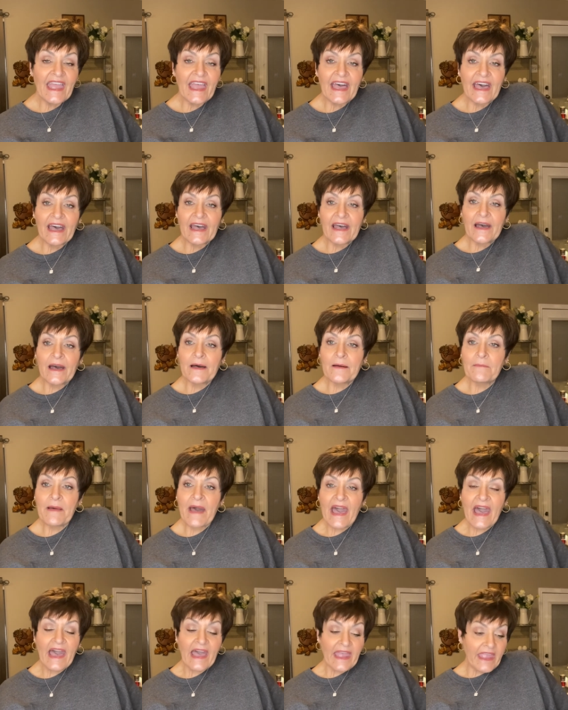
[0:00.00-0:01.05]

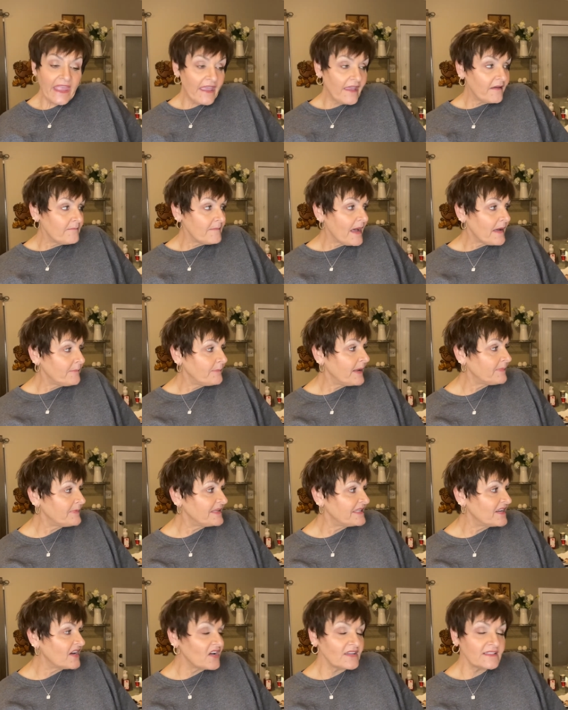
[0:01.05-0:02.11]
I have my puppy
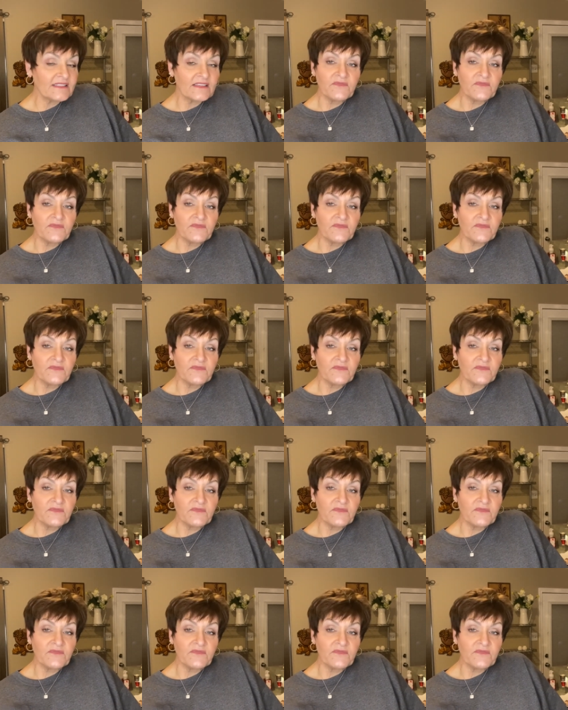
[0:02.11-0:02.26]
dogs.